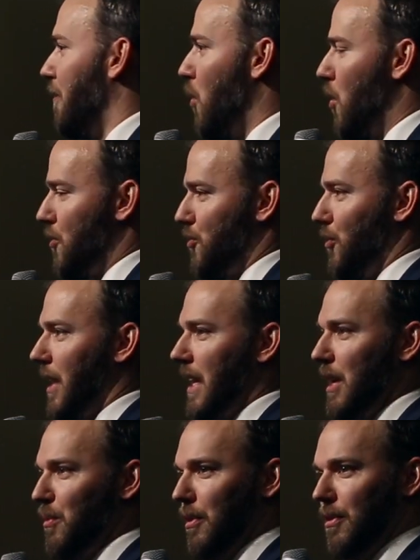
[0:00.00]
abortion that
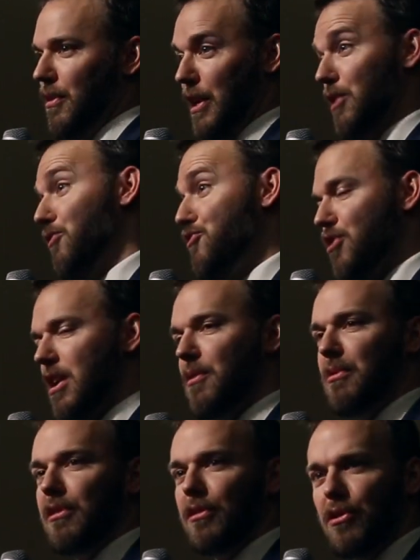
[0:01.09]
he would he or she
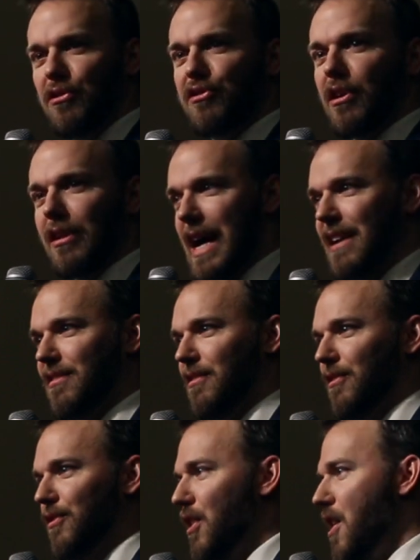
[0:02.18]
would lose their
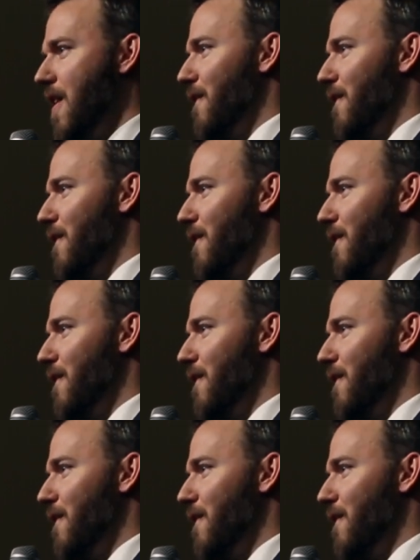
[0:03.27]
license